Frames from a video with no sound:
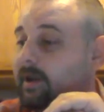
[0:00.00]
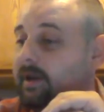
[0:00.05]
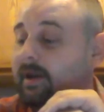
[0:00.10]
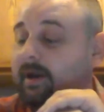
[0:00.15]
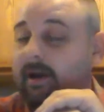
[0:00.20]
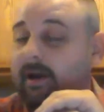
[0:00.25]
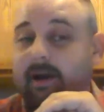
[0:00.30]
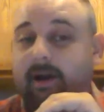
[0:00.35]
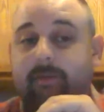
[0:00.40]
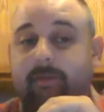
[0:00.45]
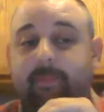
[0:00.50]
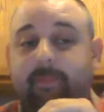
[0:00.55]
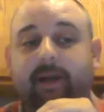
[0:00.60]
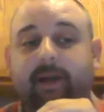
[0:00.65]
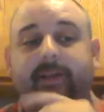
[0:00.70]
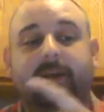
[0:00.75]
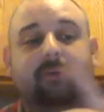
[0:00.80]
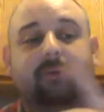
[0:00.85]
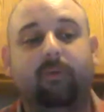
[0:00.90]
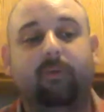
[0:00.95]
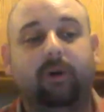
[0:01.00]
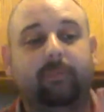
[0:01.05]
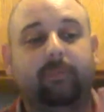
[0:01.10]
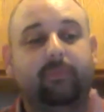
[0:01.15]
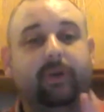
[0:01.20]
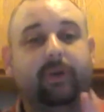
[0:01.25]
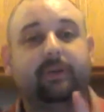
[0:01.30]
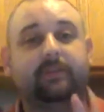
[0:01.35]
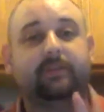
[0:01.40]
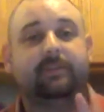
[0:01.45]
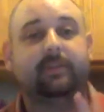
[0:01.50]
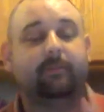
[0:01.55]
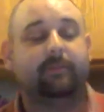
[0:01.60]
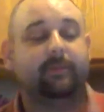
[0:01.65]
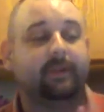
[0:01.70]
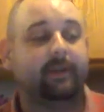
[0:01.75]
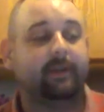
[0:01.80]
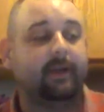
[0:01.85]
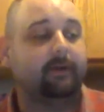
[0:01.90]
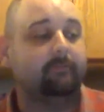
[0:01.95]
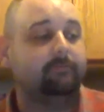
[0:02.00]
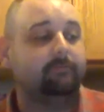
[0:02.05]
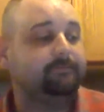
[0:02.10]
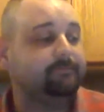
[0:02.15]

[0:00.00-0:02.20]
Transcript: I did want to bring something up.